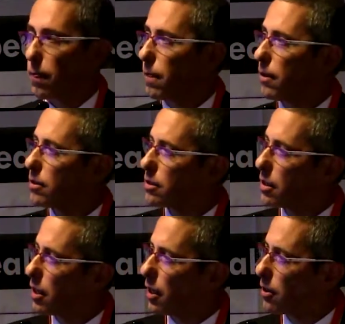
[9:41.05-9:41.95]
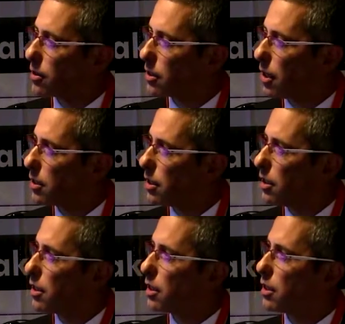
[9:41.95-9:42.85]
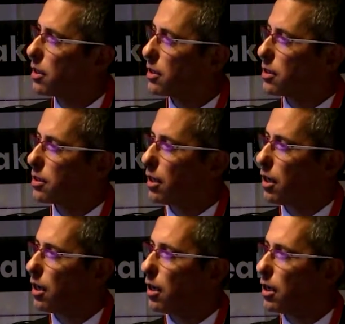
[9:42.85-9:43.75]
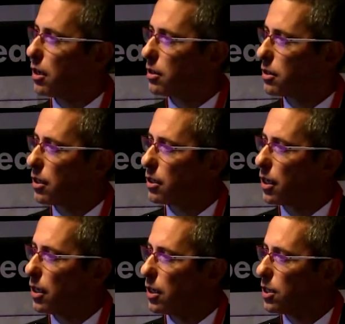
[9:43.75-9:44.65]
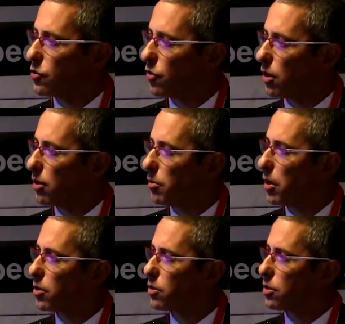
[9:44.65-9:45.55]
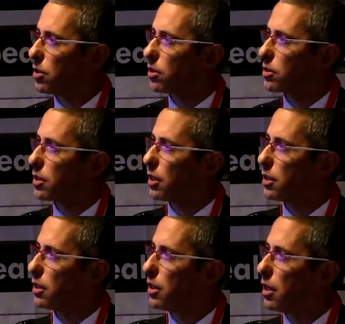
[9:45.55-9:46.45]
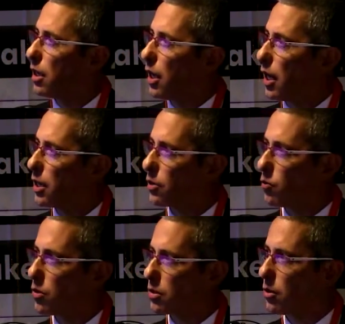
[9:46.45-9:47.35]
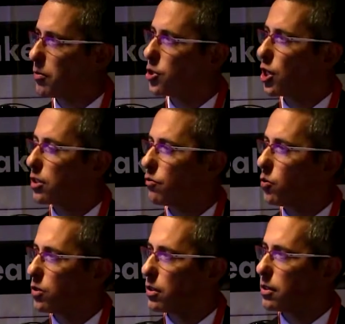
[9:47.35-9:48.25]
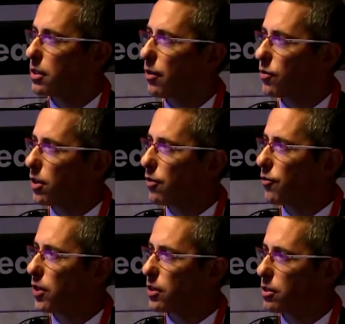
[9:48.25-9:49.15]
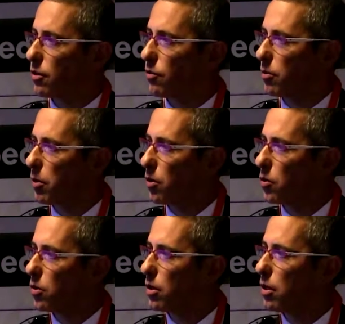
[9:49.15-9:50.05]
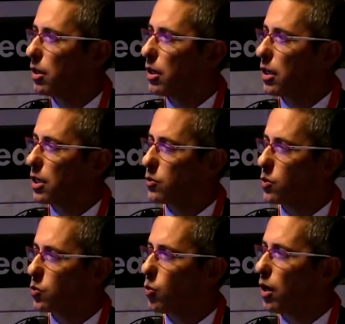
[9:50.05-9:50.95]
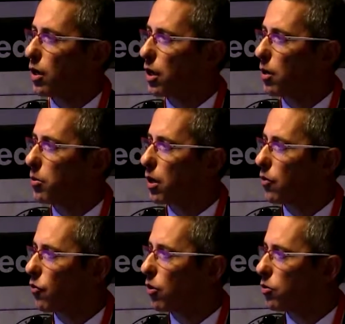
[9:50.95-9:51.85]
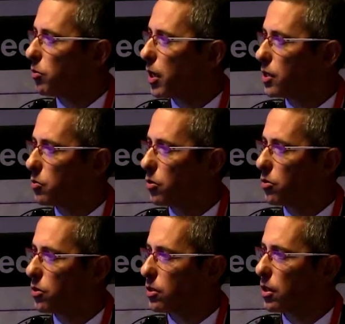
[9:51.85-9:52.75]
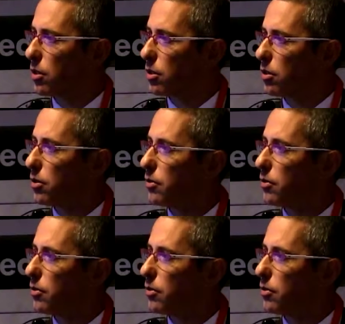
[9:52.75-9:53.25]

This is another study. This is a study done in Israel, a multi-center study, and the objective was the safety and efficacy of the balloon. It was one-arm, non-randomized, multi-center.